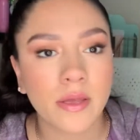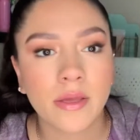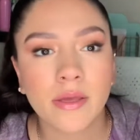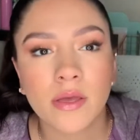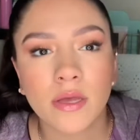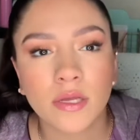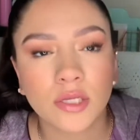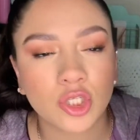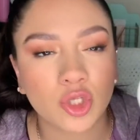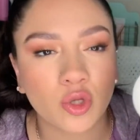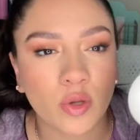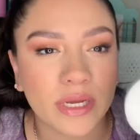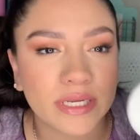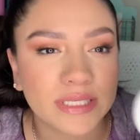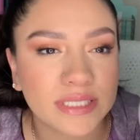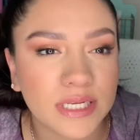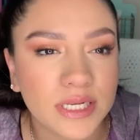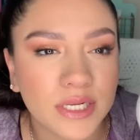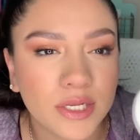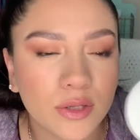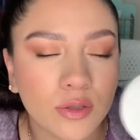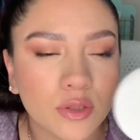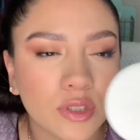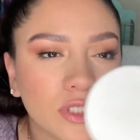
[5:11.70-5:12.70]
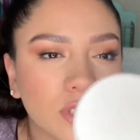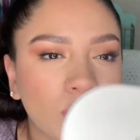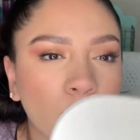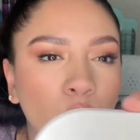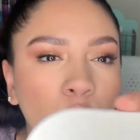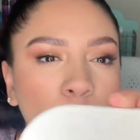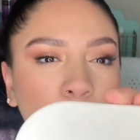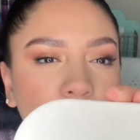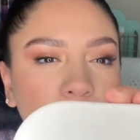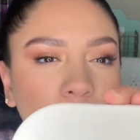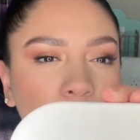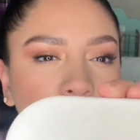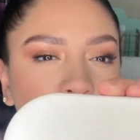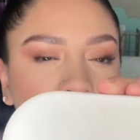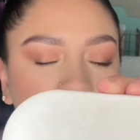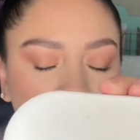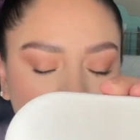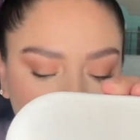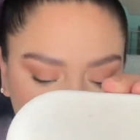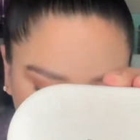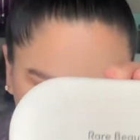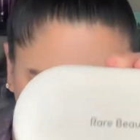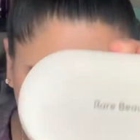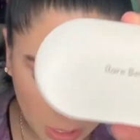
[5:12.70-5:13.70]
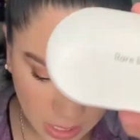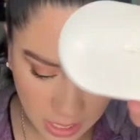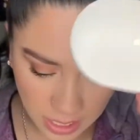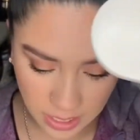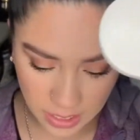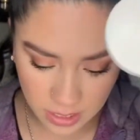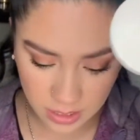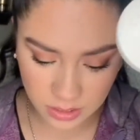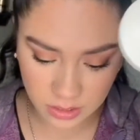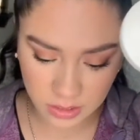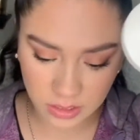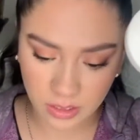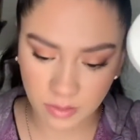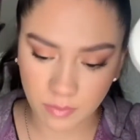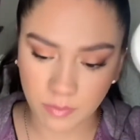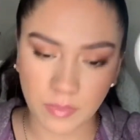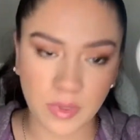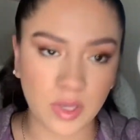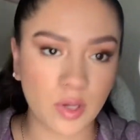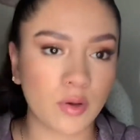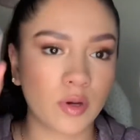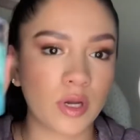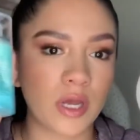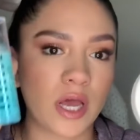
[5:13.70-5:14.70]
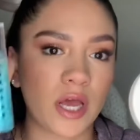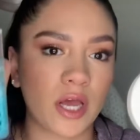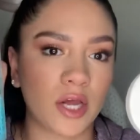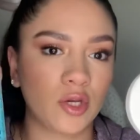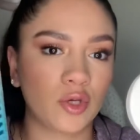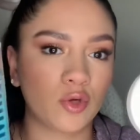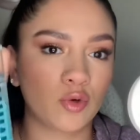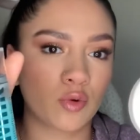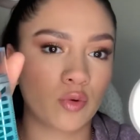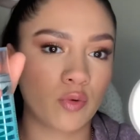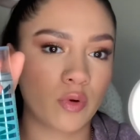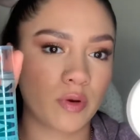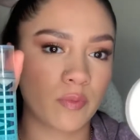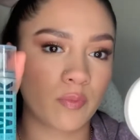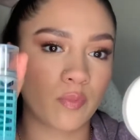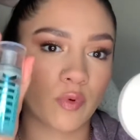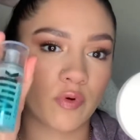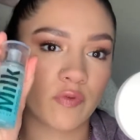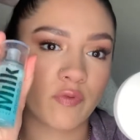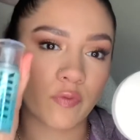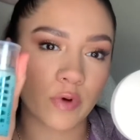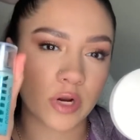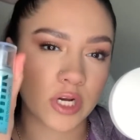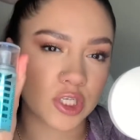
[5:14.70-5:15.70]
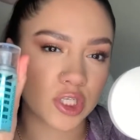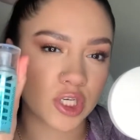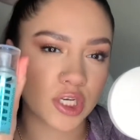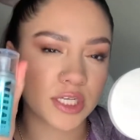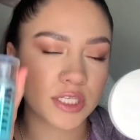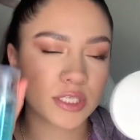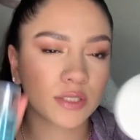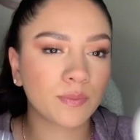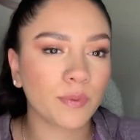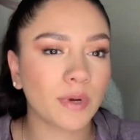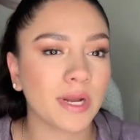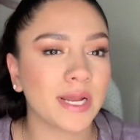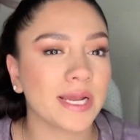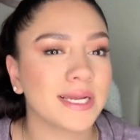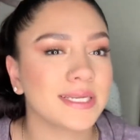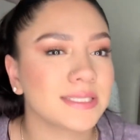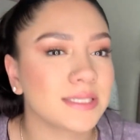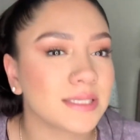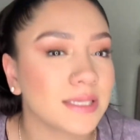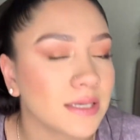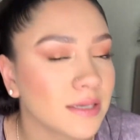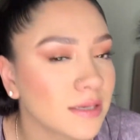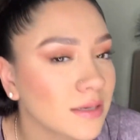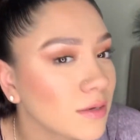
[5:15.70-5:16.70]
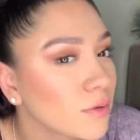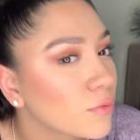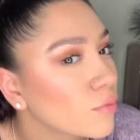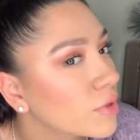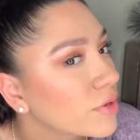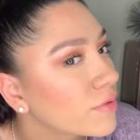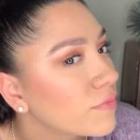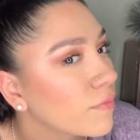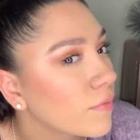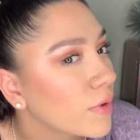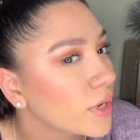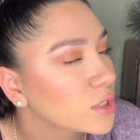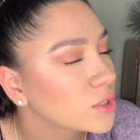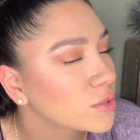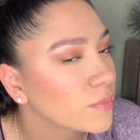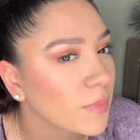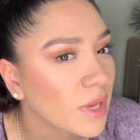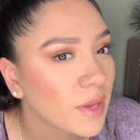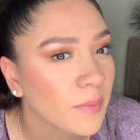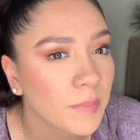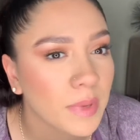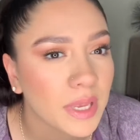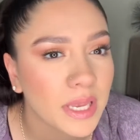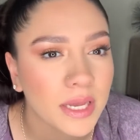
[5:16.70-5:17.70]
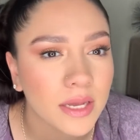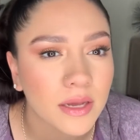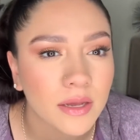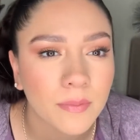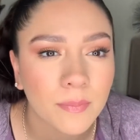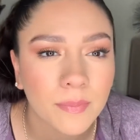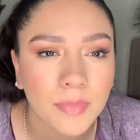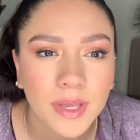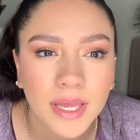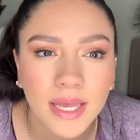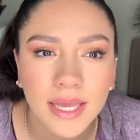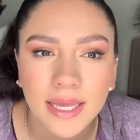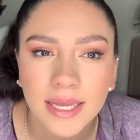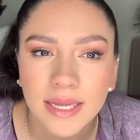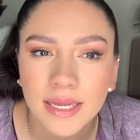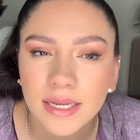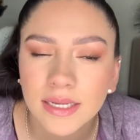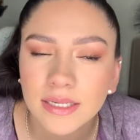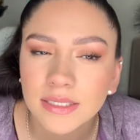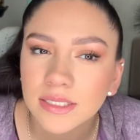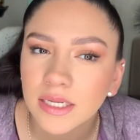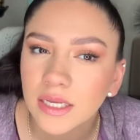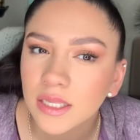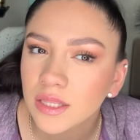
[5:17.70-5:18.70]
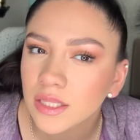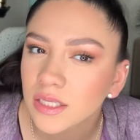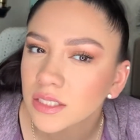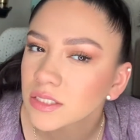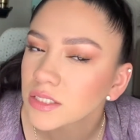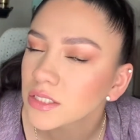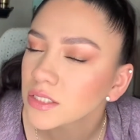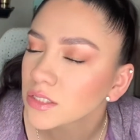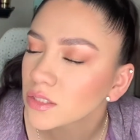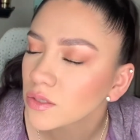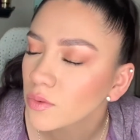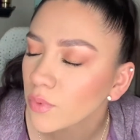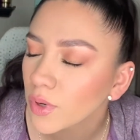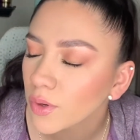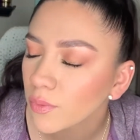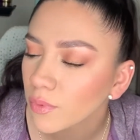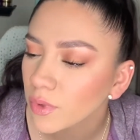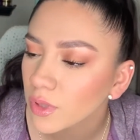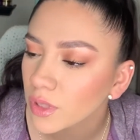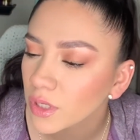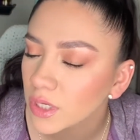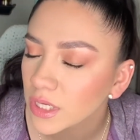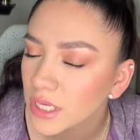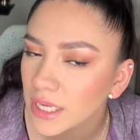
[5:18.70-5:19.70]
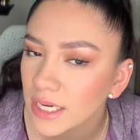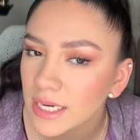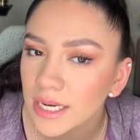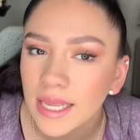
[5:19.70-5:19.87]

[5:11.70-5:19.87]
So I did use the Rare Beauty and the Milk Hydro Grip Refreshing Spray to refresh my makeup, and this is the way we're looking.